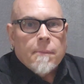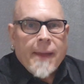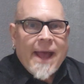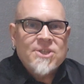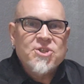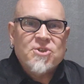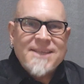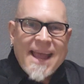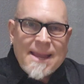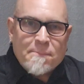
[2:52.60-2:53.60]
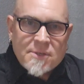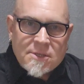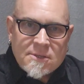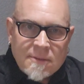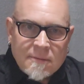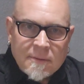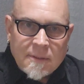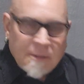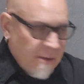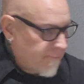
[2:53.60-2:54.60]
the master tapes
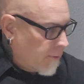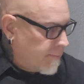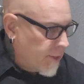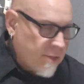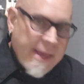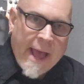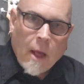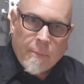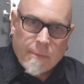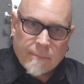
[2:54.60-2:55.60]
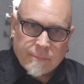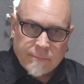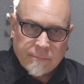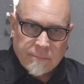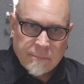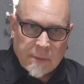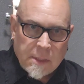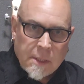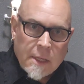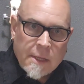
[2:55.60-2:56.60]
from this album.
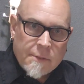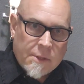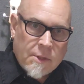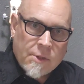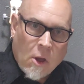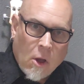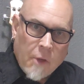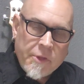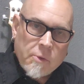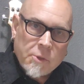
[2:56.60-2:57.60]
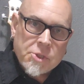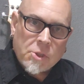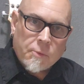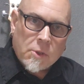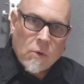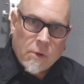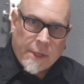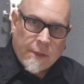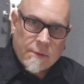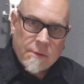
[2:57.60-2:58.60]
This is all the original
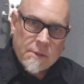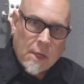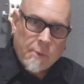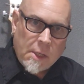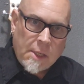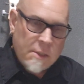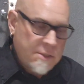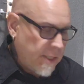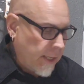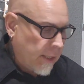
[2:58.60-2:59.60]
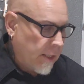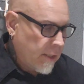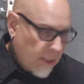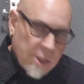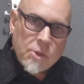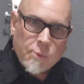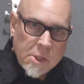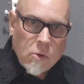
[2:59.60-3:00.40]
recordings that we did in the